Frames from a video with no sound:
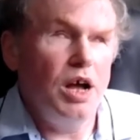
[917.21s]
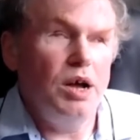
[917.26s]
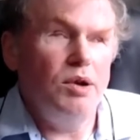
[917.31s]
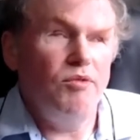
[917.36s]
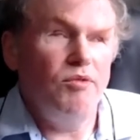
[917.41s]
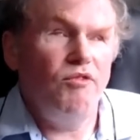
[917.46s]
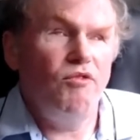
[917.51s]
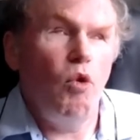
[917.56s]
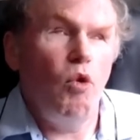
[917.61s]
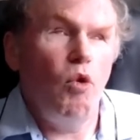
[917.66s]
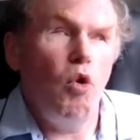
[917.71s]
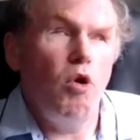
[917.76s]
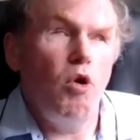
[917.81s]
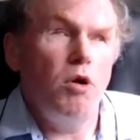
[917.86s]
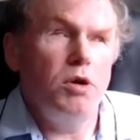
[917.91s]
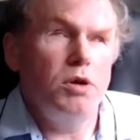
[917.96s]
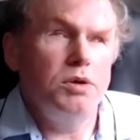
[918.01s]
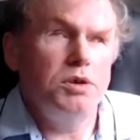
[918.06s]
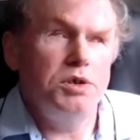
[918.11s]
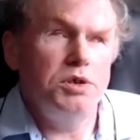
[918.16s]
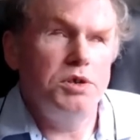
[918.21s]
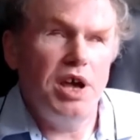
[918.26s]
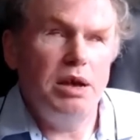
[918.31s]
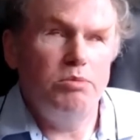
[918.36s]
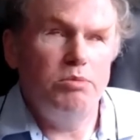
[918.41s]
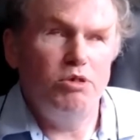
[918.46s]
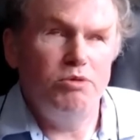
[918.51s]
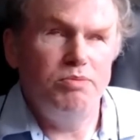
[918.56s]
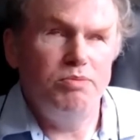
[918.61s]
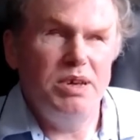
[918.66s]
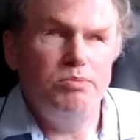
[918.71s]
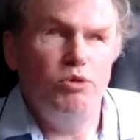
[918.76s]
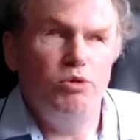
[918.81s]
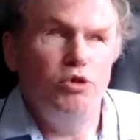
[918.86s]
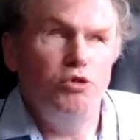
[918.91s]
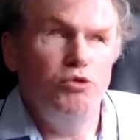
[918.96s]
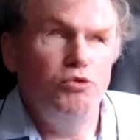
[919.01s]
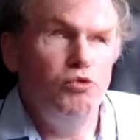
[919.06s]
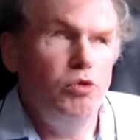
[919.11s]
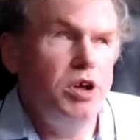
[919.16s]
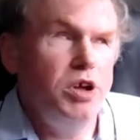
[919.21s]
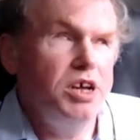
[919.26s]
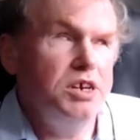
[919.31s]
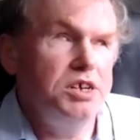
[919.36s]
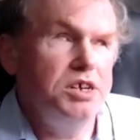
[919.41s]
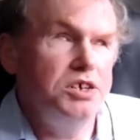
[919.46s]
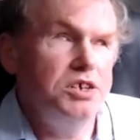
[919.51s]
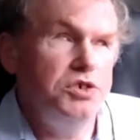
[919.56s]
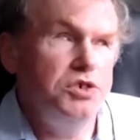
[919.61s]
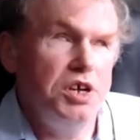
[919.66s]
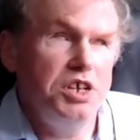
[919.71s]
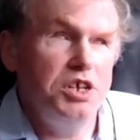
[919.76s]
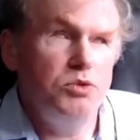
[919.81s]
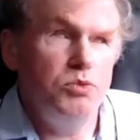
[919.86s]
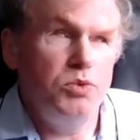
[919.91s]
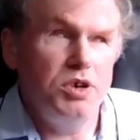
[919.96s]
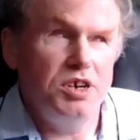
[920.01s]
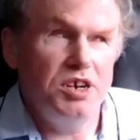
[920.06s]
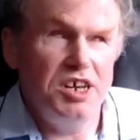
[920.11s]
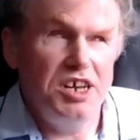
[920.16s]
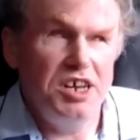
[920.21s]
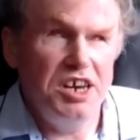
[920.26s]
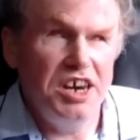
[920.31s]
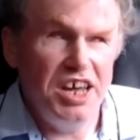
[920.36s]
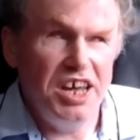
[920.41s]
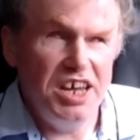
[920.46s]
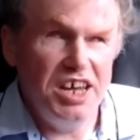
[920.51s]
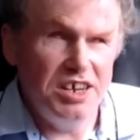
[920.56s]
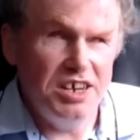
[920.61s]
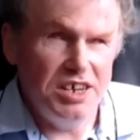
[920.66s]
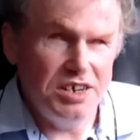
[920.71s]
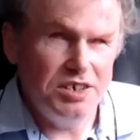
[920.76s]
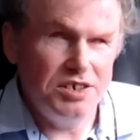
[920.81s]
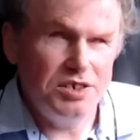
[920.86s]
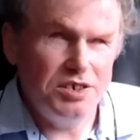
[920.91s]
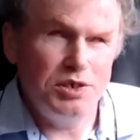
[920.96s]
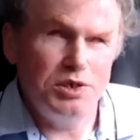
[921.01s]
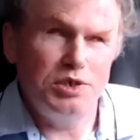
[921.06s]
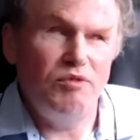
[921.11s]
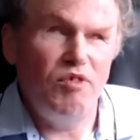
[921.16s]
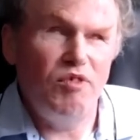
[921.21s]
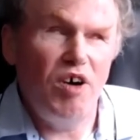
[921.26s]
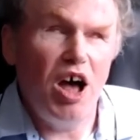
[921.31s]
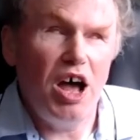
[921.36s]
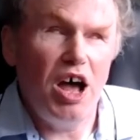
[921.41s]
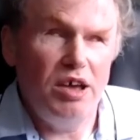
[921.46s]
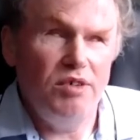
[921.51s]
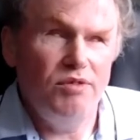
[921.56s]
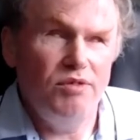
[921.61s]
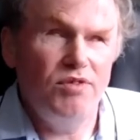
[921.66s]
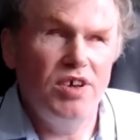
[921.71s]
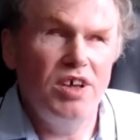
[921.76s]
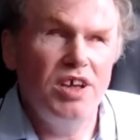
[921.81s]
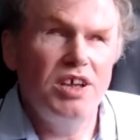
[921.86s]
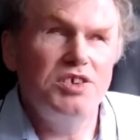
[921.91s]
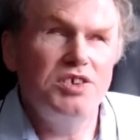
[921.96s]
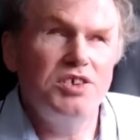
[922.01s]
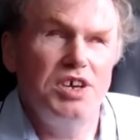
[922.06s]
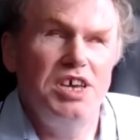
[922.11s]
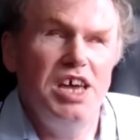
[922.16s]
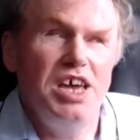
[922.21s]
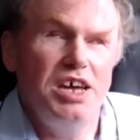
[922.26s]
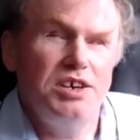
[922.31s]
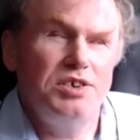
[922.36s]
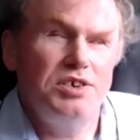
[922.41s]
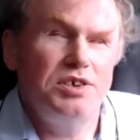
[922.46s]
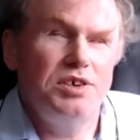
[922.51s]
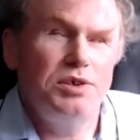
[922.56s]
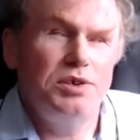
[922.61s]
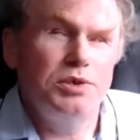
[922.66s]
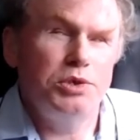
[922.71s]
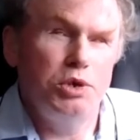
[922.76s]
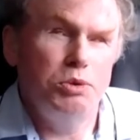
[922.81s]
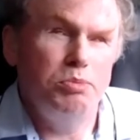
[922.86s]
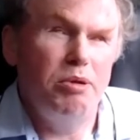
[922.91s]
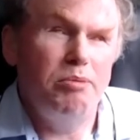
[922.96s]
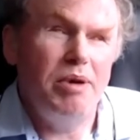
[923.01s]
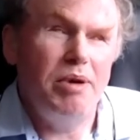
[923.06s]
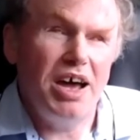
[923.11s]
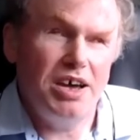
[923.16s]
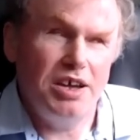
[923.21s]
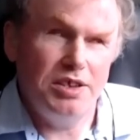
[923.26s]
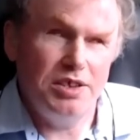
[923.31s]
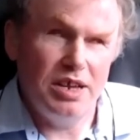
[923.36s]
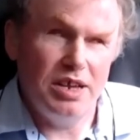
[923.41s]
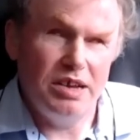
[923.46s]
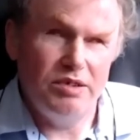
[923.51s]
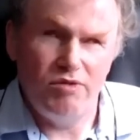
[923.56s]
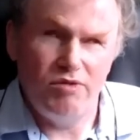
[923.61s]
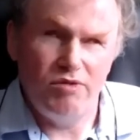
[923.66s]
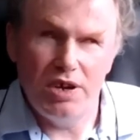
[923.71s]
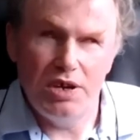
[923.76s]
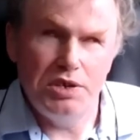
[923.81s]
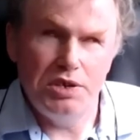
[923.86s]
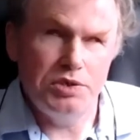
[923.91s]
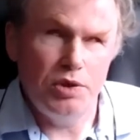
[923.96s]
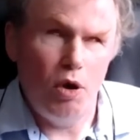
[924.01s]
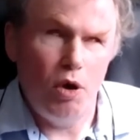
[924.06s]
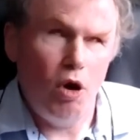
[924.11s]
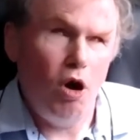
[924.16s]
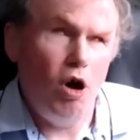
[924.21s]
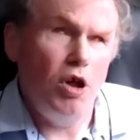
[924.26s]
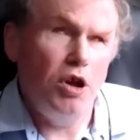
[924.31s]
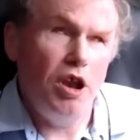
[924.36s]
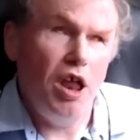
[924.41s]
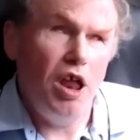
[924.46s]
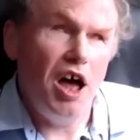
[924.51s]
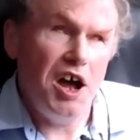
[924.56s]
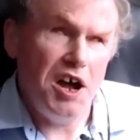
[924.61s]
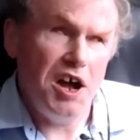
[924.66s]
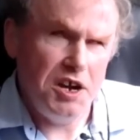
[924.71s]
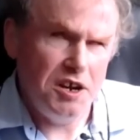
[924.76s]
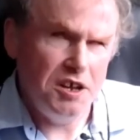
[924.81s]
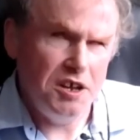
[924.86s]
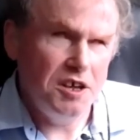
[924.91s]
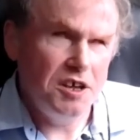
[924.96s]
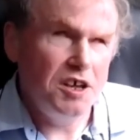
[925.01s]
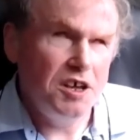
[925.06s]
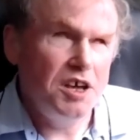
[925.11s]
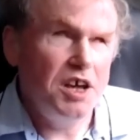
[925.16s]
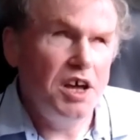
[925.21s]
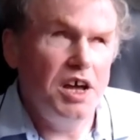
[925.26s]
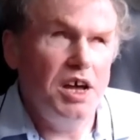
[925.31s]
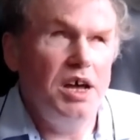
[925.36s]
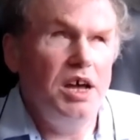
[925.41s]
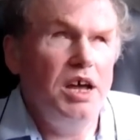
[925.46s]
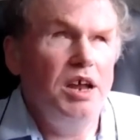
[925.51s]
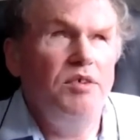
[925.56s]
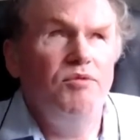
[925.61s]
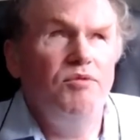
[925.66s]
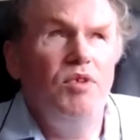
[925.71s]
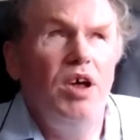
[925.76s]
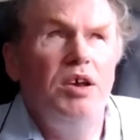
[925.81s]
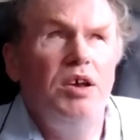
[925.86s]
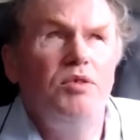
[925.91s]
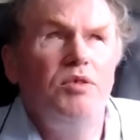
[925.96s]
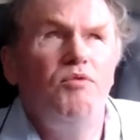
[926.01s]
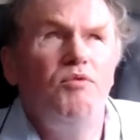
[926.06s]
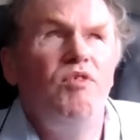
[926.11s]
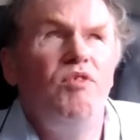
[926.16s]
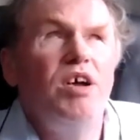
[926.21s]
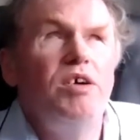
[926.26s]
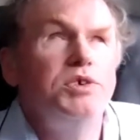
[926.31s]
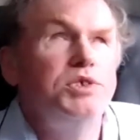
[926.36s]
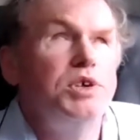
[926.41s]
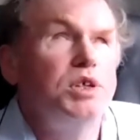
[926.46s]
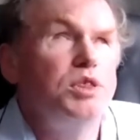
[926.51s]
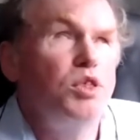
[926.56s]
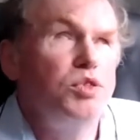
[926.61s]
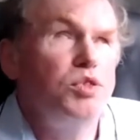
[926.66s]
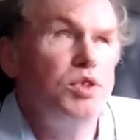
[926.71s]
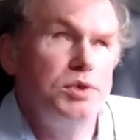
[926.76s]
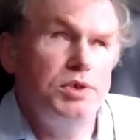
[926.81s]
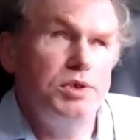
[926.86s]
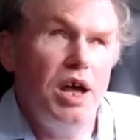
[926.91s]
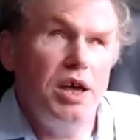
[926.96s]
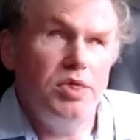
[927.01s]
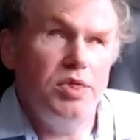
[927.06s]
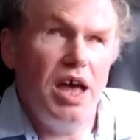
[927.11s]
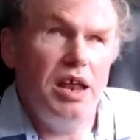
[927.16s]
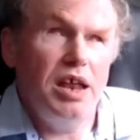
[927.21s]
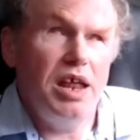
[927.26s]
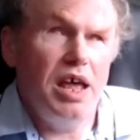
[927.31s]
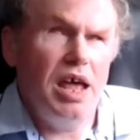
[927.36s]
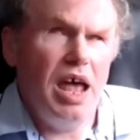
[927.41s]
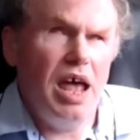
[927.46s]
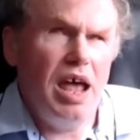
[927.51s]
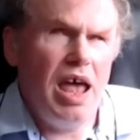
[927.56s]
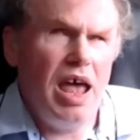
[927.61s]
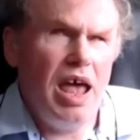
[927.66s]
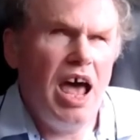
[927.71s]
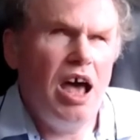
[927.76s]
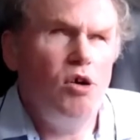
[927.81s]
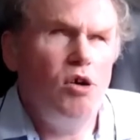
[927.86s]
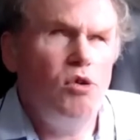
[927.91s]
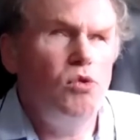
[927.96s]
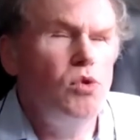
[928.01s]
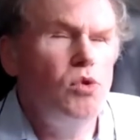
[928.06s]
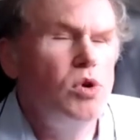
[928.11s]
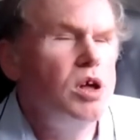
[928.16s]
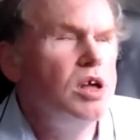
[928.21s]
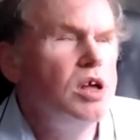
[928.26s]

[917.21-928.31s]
for disabled people who really genuinely need it to survive, to get supermarket deliveries online and various other things like that. How